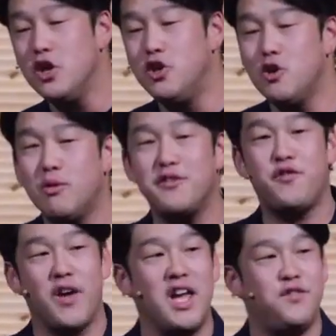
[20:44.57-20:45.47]
you were
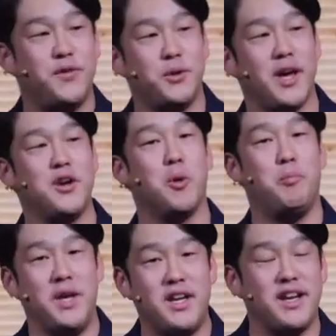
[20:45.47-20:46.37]
faithful and
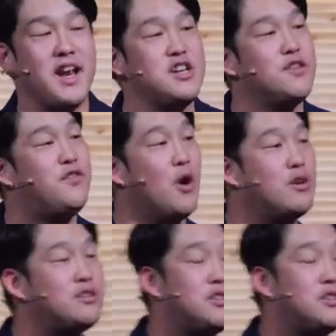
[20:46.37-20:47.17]
obedient and devoted